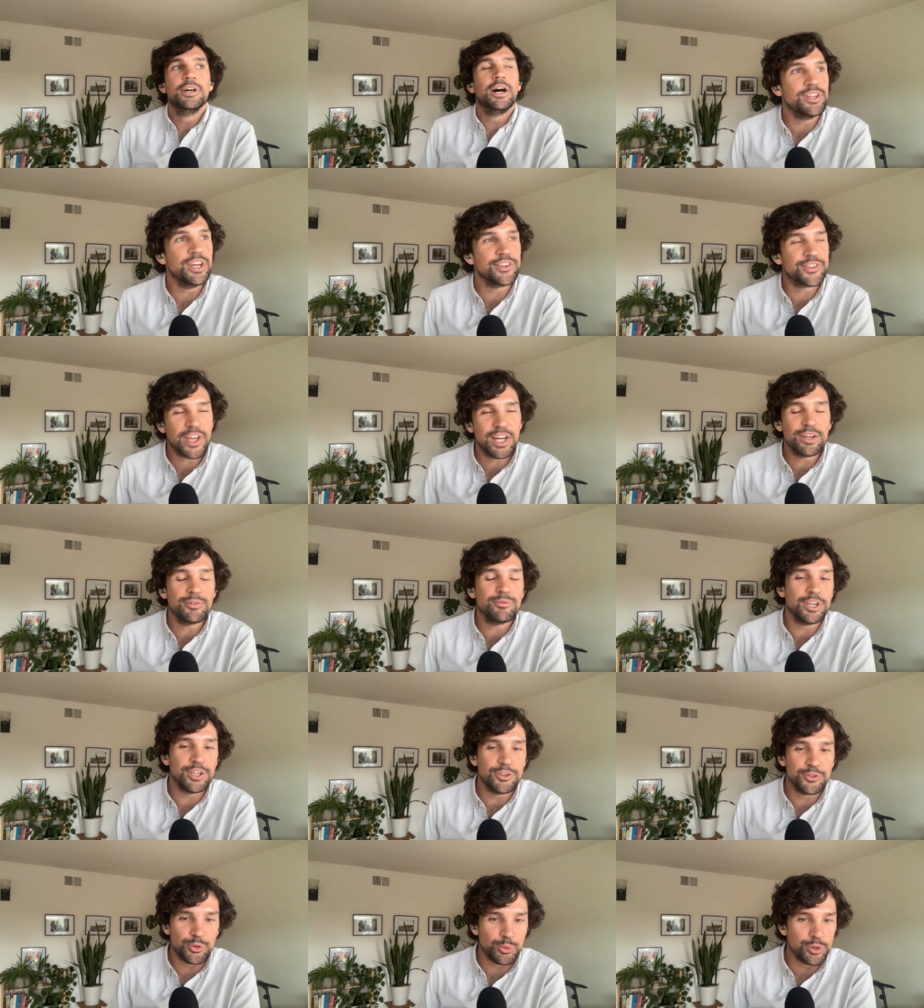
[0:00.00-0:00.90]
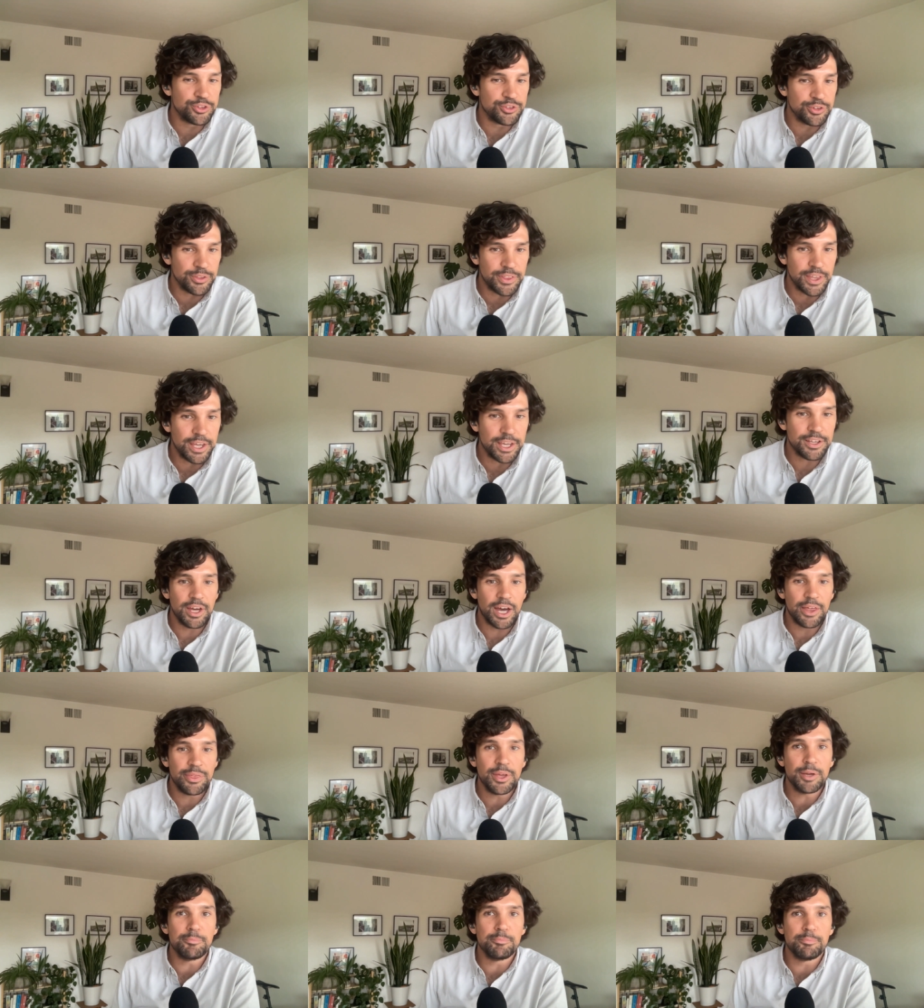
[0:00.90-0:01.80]
It's kind of an intuition thing. I
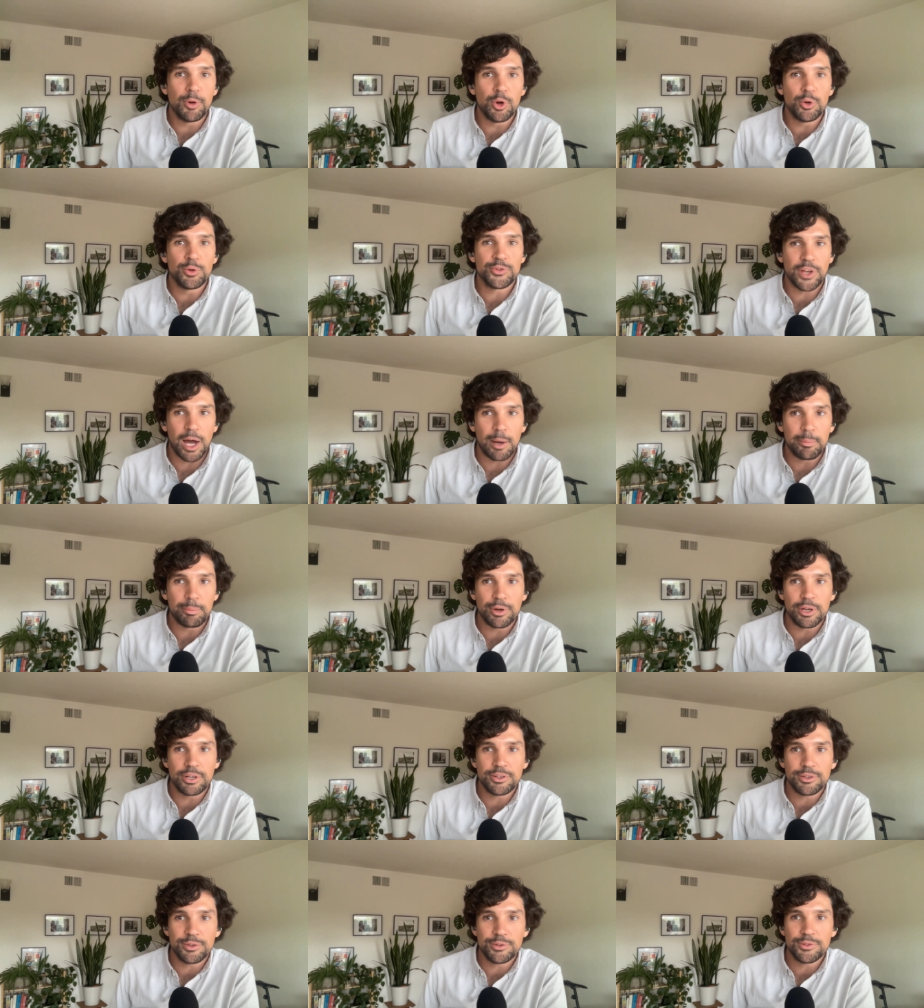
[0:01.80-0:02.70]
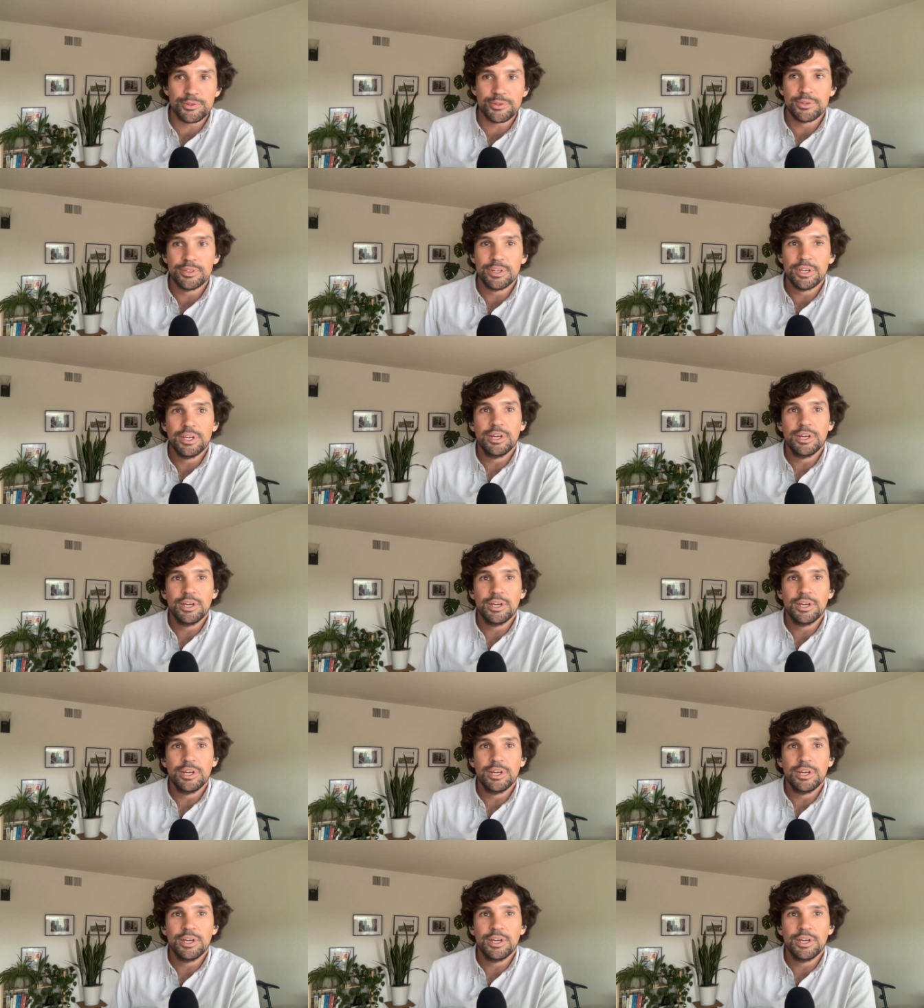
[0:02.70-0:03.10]
think most operators